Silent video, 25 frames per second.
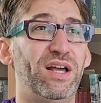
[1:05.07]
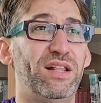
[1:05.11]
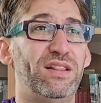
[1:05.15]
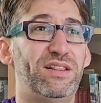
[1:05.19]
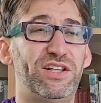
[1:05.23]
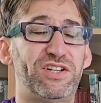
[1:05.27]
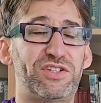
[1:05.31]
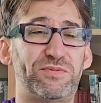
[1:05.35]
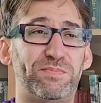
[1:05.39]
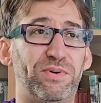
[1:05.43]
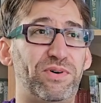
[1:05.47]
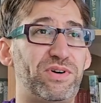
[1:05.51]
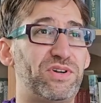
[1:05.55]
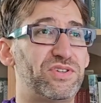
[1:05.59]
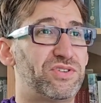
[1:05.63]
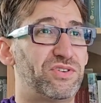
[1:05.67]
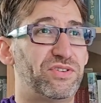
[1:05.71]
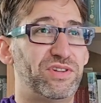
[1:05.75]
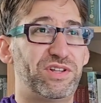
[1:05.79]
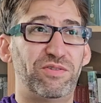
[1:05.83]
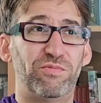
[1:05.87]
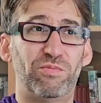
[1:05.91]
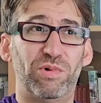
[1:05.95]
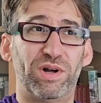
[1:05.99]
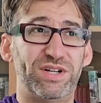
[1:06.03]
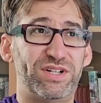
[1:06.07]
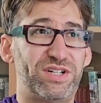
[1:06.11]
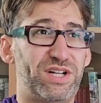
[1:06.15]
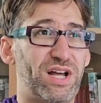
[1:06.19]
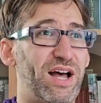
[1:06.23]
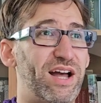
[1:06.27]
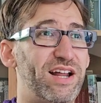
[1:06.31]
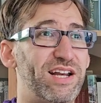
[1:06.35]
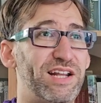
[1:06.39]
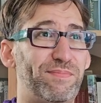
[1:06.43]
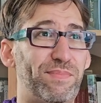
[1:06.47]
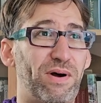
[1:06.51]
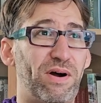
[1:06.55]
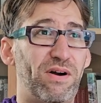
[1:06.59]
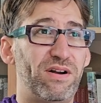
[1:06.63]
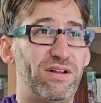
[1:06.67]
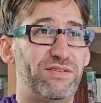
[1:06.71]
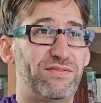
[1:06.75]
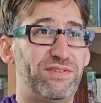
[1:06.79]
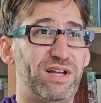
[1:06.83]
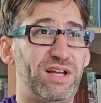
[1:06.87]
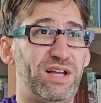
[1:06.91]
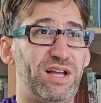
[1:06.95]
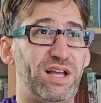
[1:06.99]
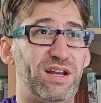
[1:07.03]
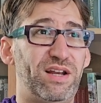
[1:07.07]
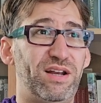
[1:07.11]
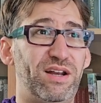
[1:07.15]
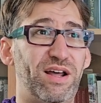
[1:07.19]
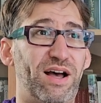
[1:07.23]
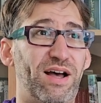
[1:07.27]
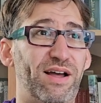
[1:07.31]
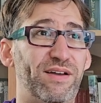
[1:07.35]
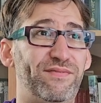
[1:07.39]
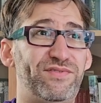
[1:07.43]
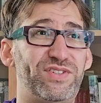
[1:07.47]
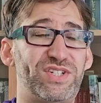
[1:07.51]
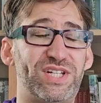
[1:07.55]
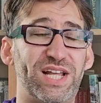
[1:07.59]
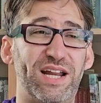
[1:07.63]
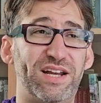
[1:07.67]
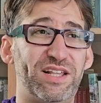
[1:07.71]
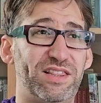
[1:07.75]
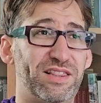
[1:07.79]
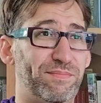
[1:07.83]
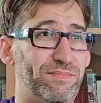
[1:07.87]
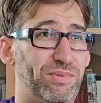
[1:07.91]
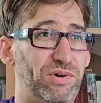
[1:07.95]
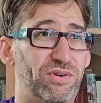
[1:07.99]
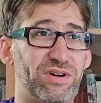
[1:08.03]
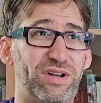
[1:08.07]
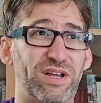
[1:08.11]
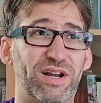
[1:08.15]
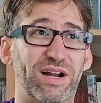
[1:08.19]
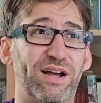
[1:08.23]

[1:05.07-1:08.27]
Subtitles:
This book is only one tiny part of it, and I've said in the book,